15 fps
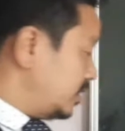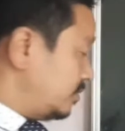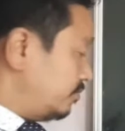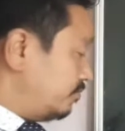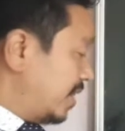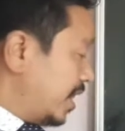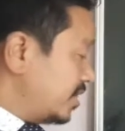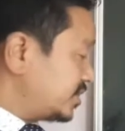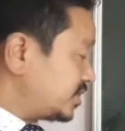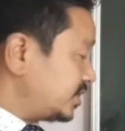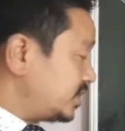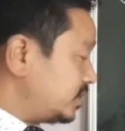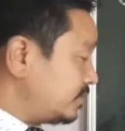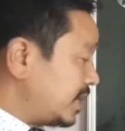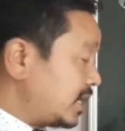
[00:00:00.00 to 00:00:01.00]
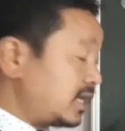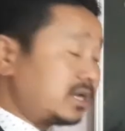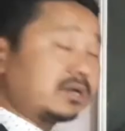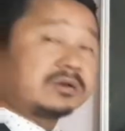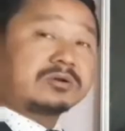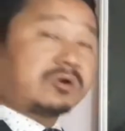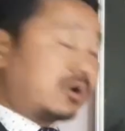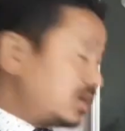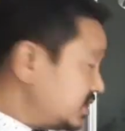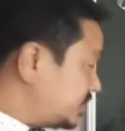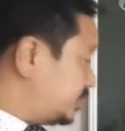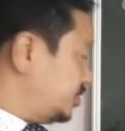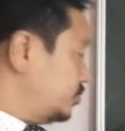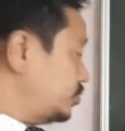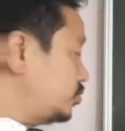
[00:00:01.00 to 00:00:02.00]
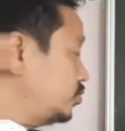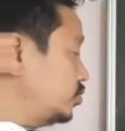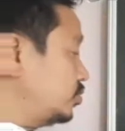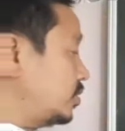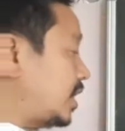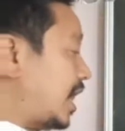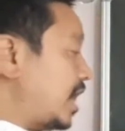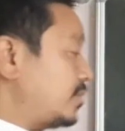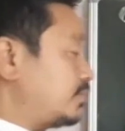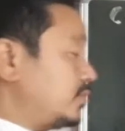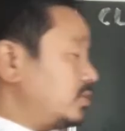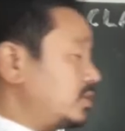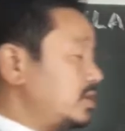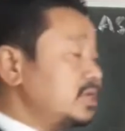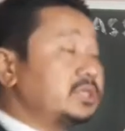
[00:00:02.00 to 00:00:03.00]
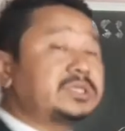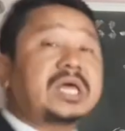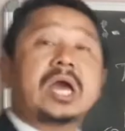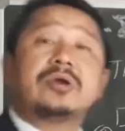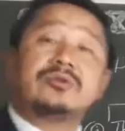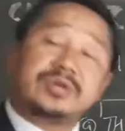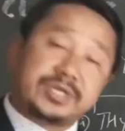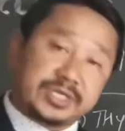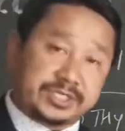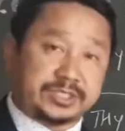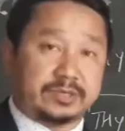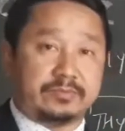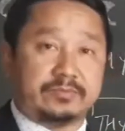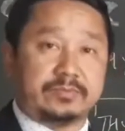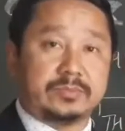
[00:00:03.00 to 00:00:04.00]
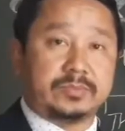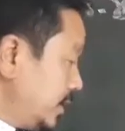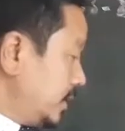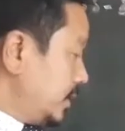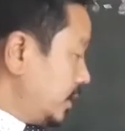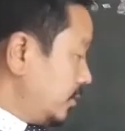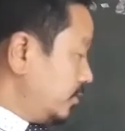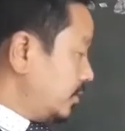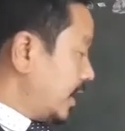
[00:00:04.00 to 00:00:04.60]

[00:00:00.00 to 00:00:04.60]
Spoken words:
myxedema caused due to hypothyroidism. Now